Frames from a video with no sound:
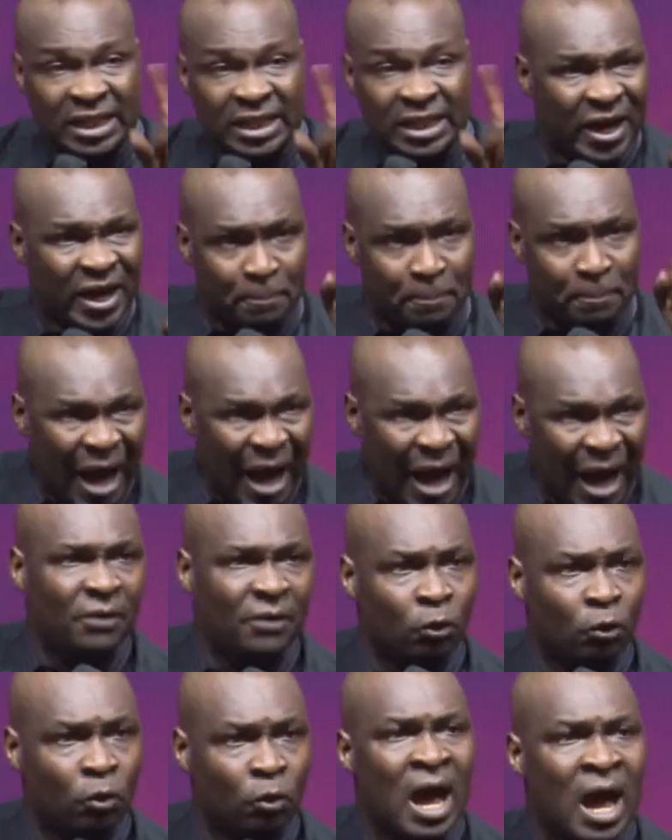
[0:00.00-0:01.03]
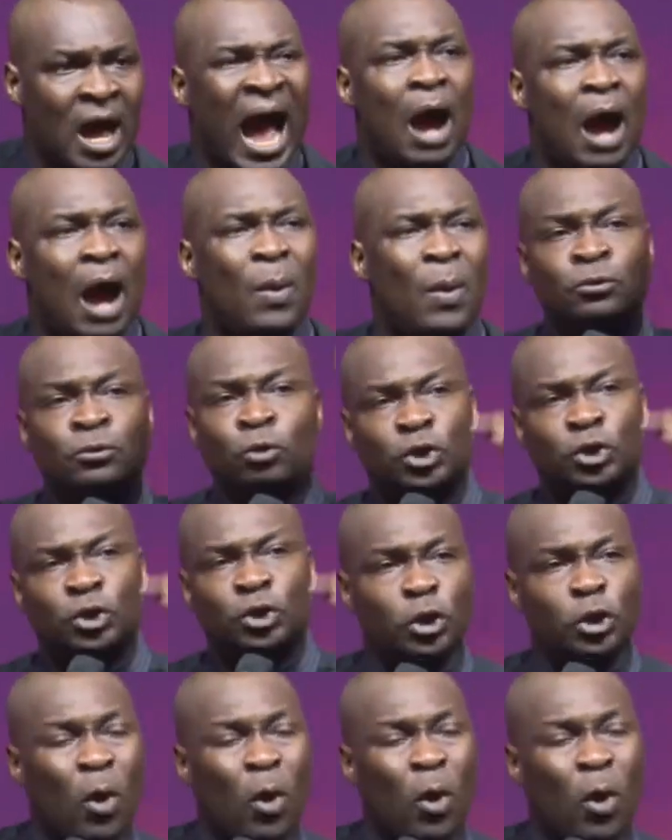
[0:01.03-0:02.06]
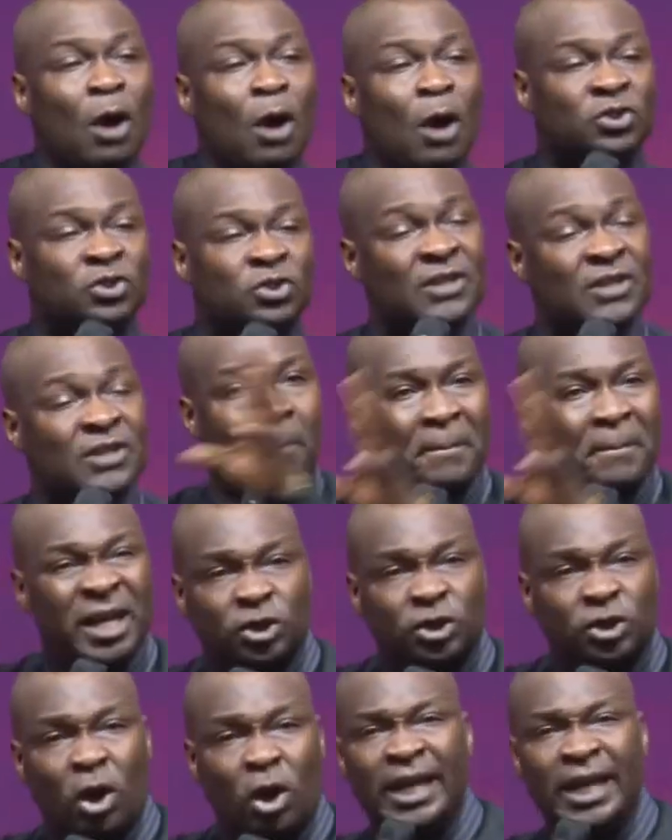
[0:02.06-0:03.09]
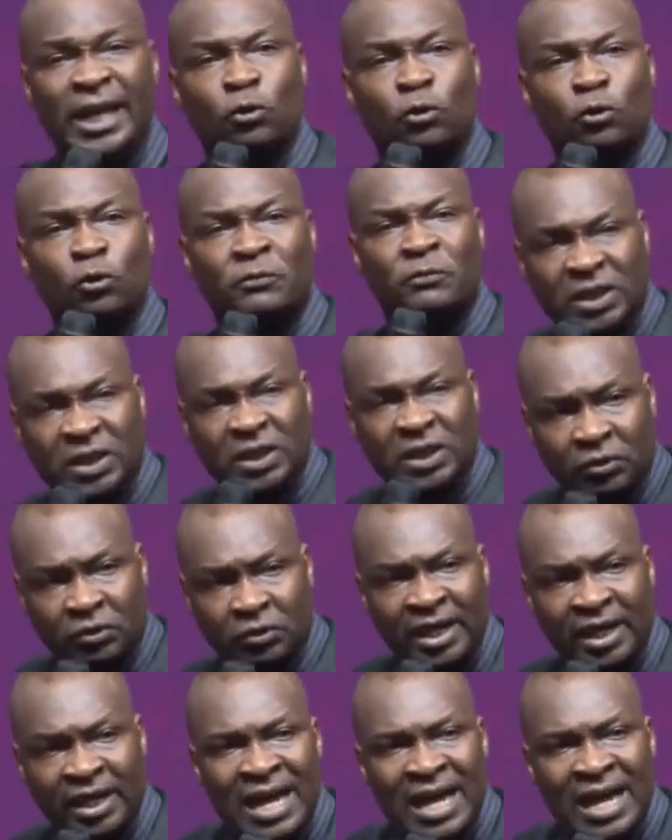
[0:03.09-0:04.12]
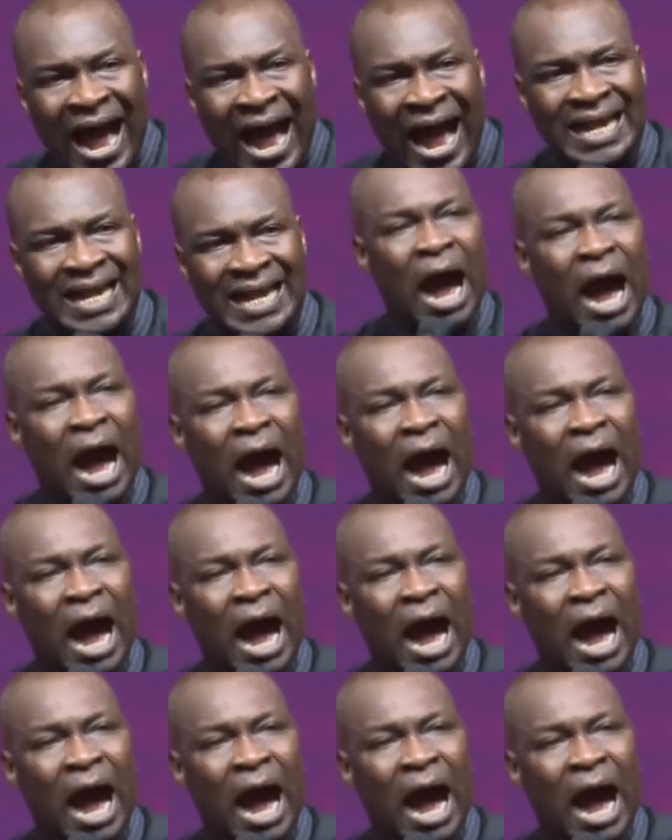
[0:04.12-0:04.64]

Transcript: very powerful. I want to show you how transformation leads to victory and how